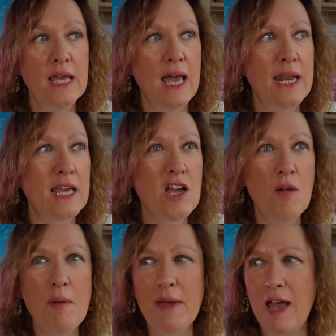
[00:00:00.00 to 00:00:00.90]
And I
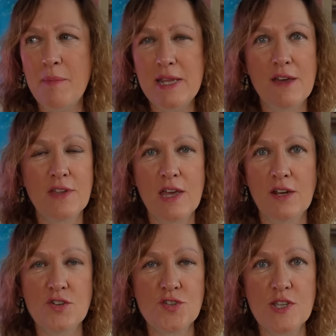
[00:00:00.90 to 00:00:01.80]
can't remember how many other
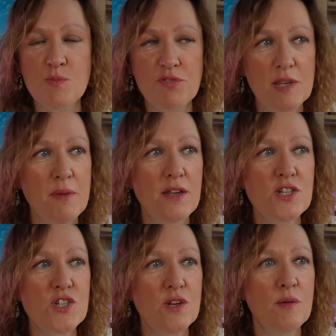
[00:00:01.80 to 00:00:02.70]
countries, pretty
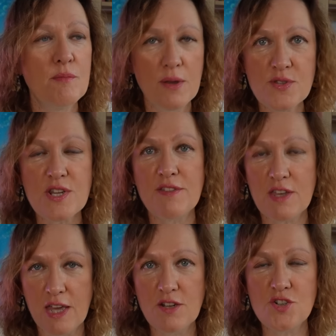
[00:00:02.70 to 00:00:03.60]
much most other
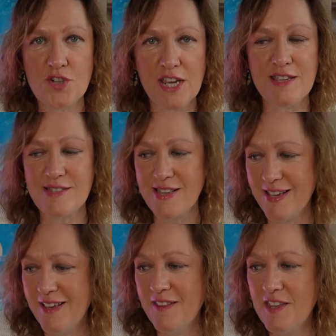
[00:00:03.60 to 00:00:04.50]
countries
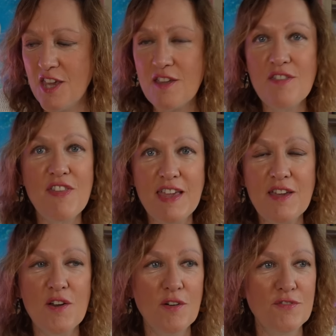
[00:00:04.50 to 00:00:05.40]
that you can
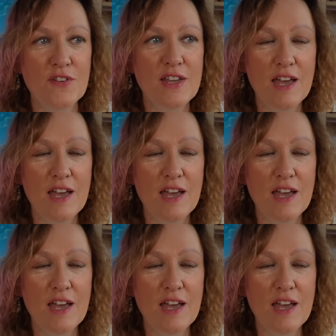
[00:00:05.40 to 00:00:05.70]
think of,